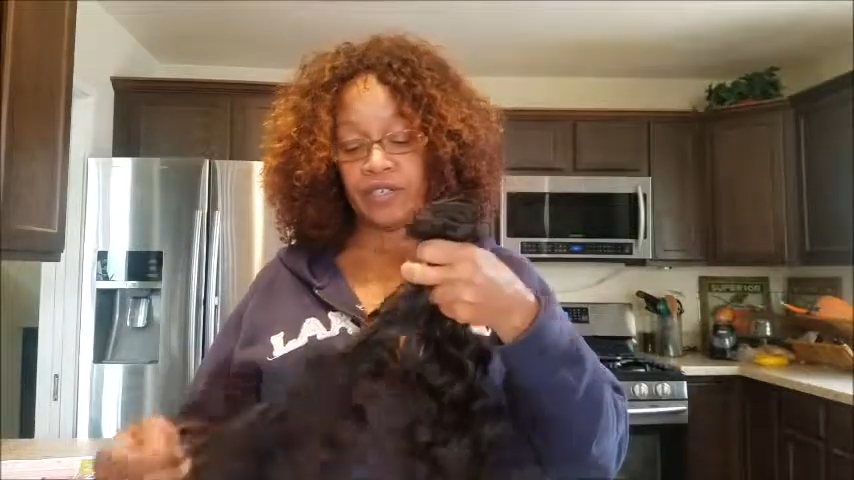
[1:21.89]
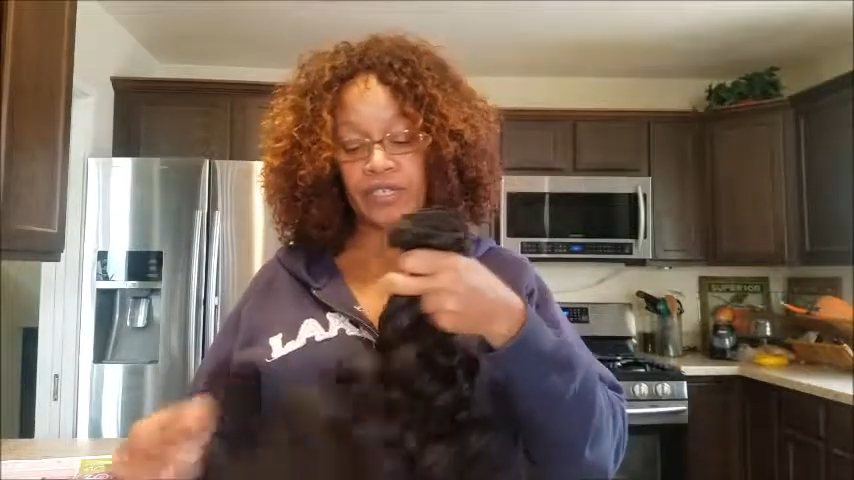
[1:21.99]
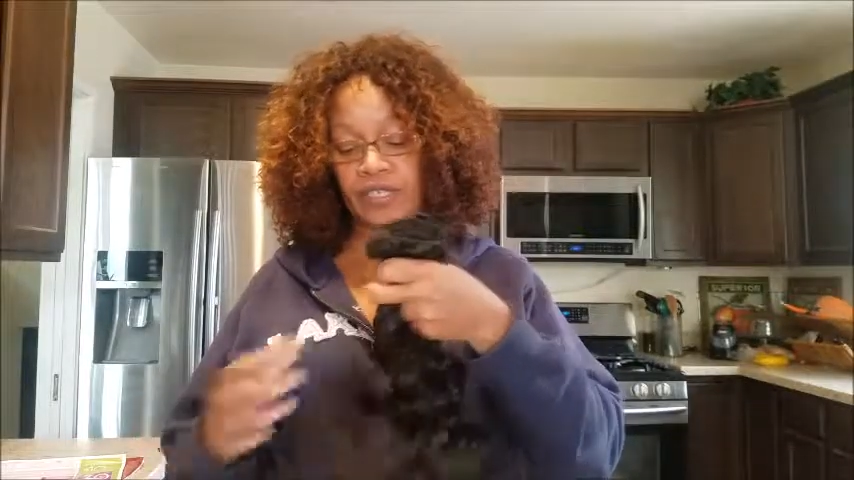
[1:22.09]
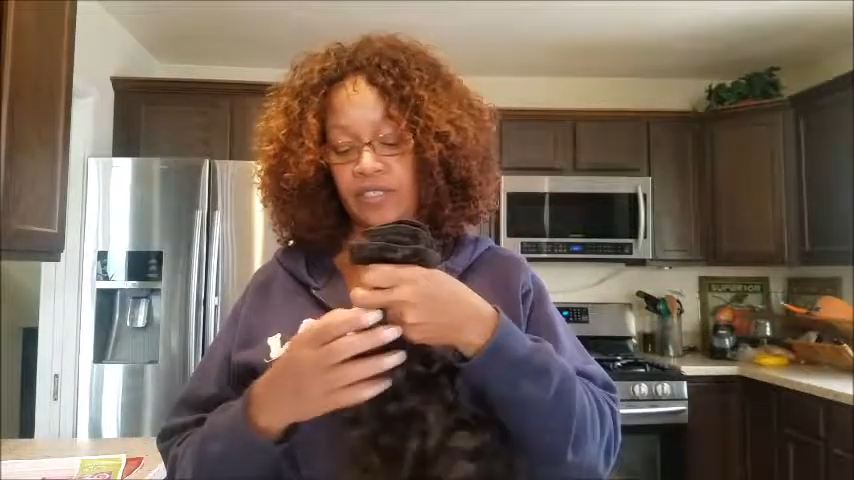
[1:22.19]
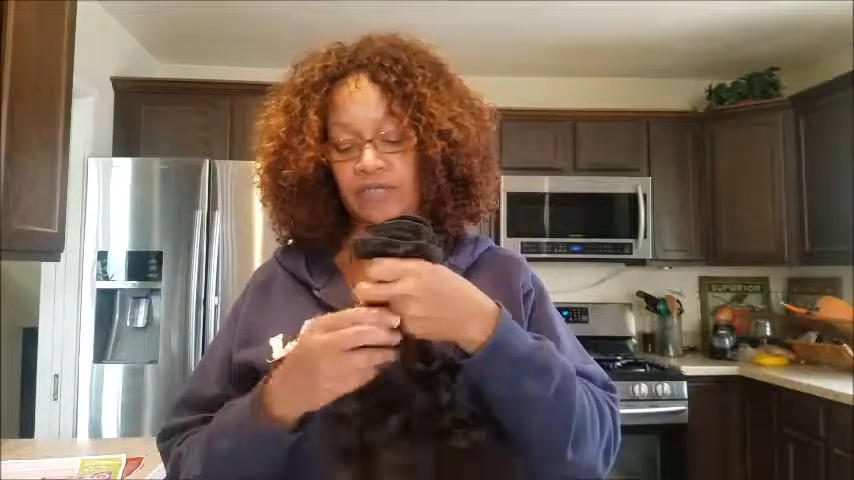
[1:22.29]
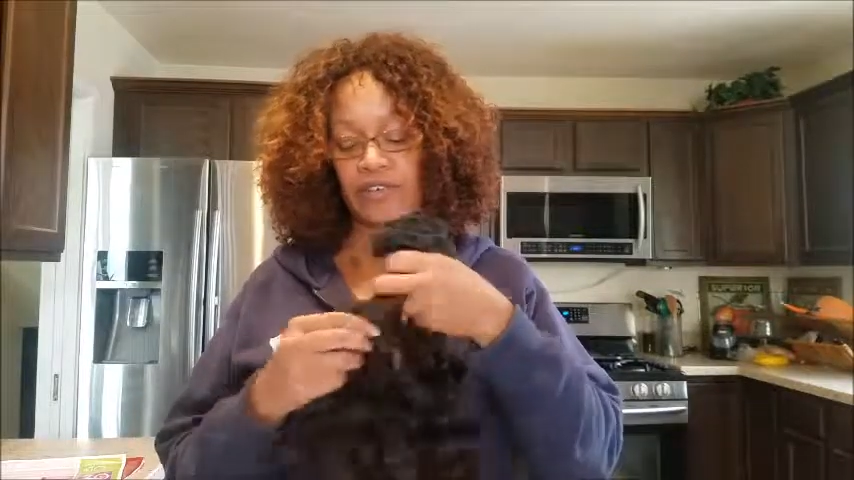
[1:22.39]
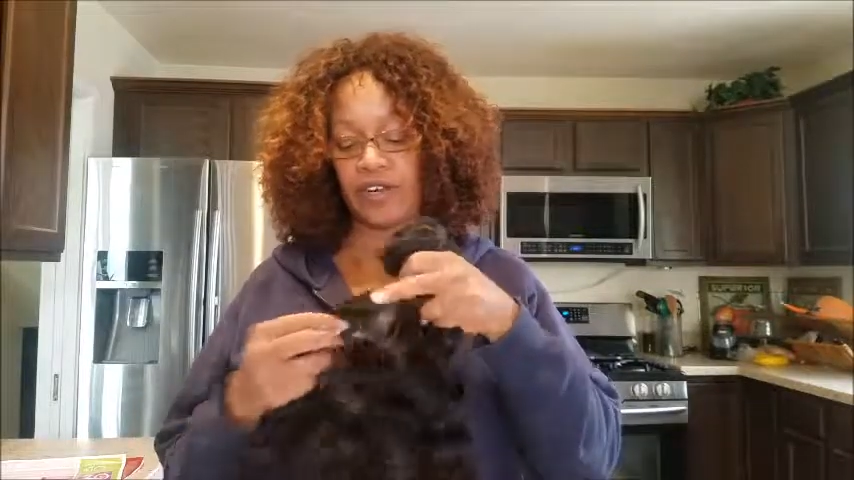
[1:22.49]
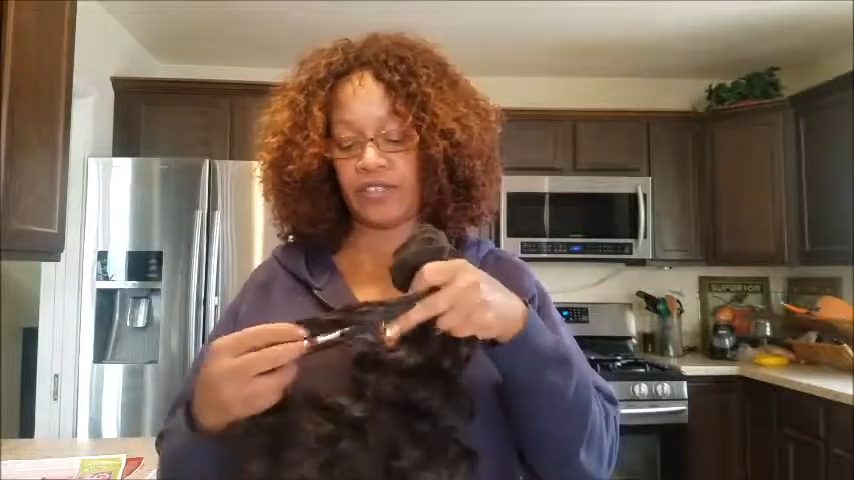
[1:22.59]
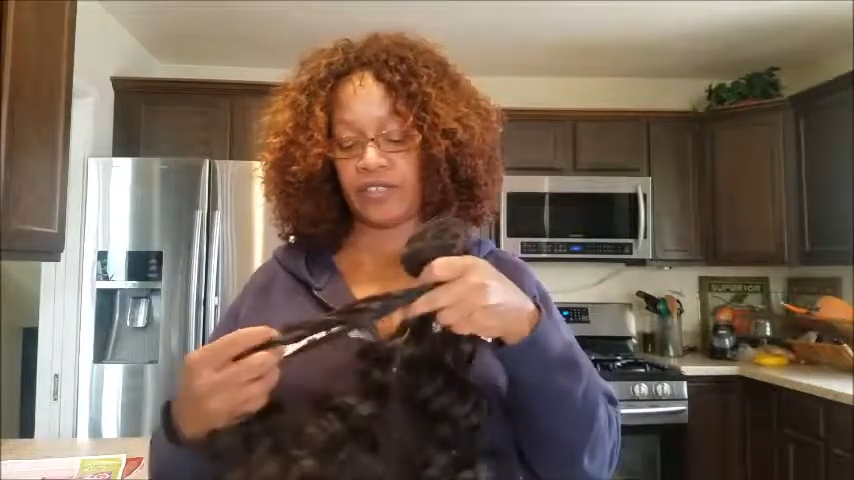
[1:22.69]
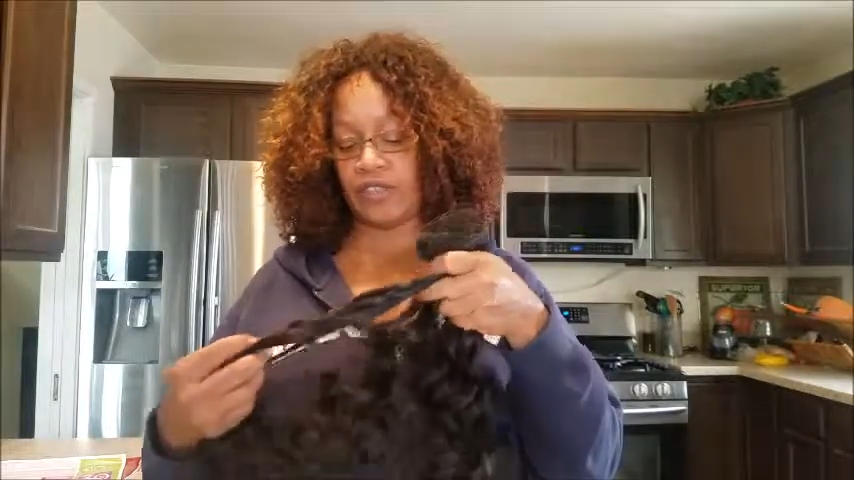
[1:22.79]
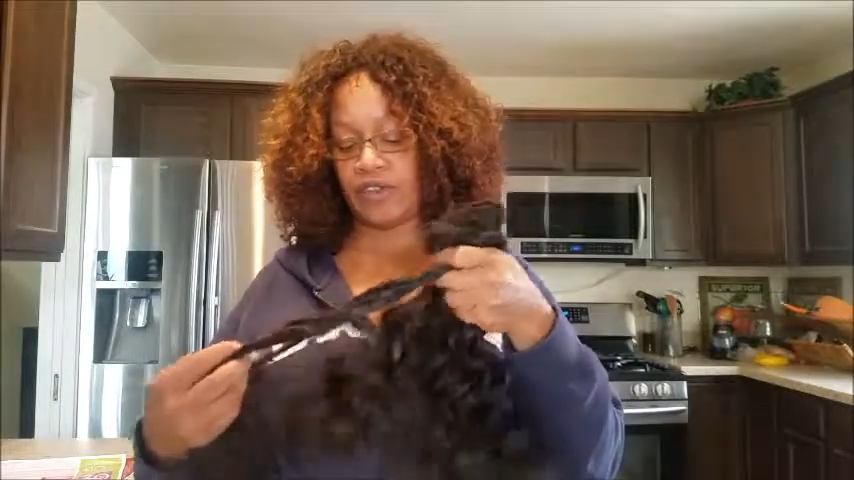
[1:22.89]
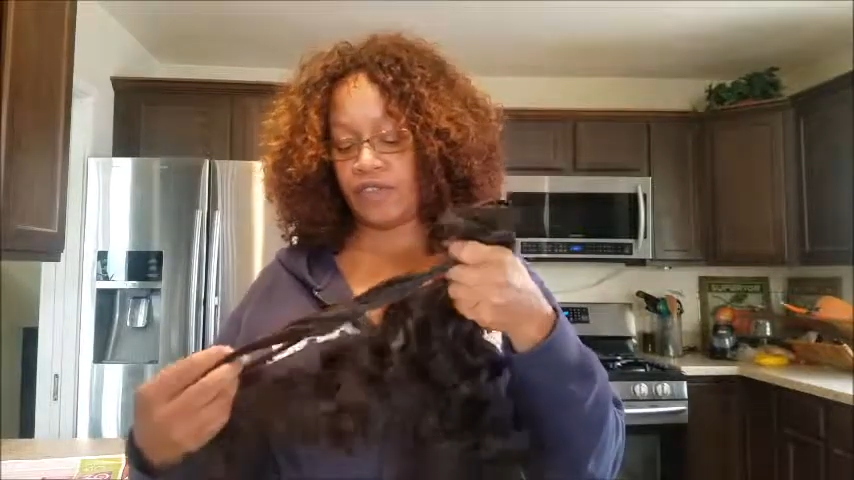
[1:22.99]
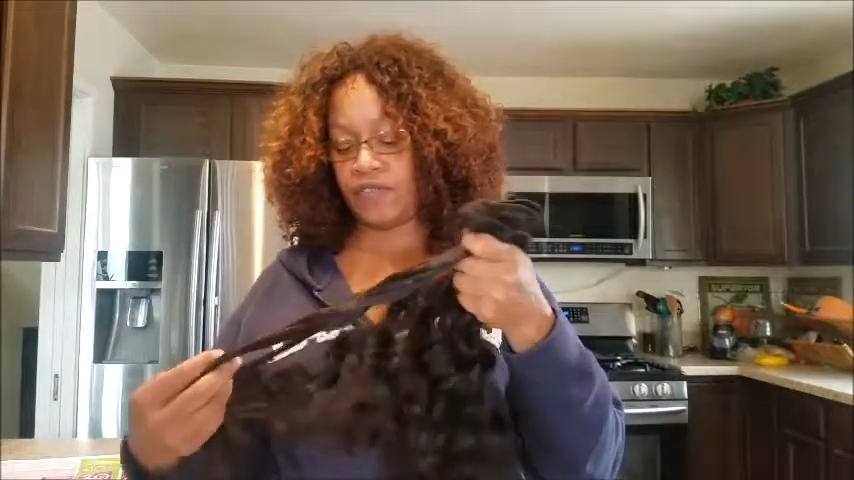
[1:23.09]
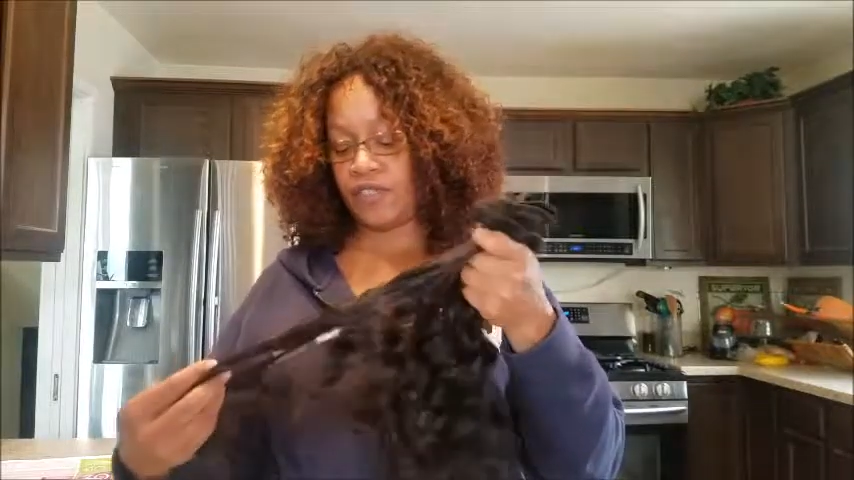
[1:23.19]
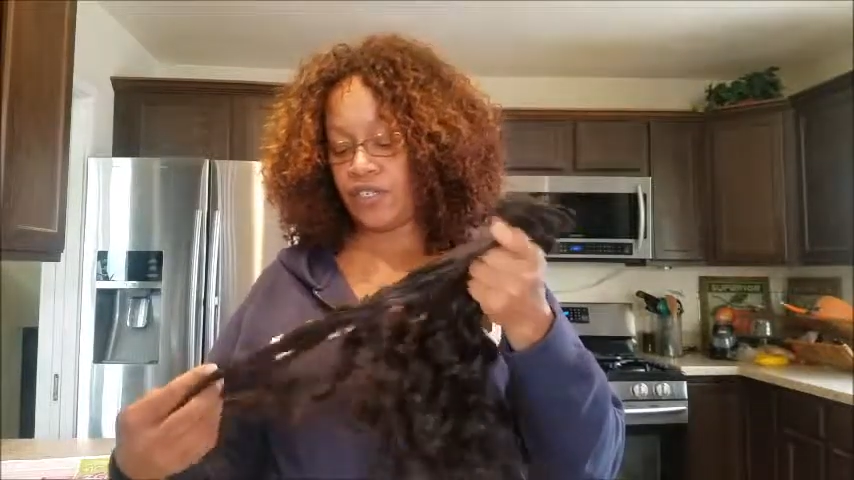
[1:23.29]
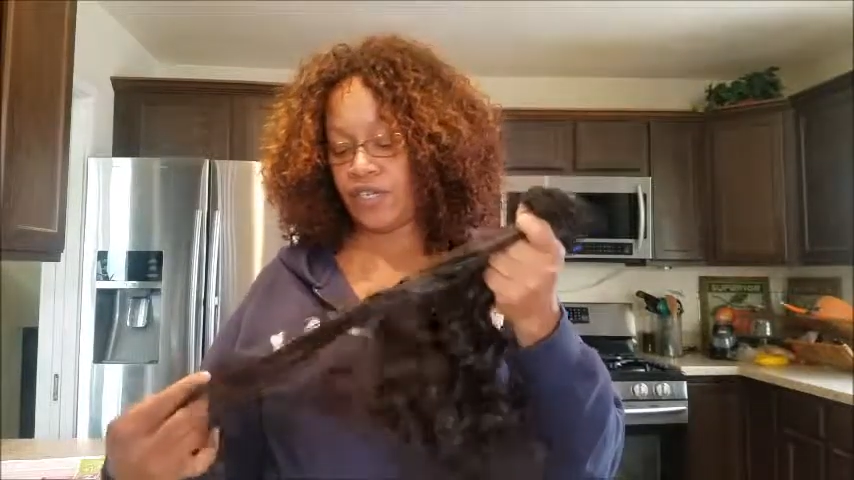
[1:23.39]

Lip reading: It's very soft.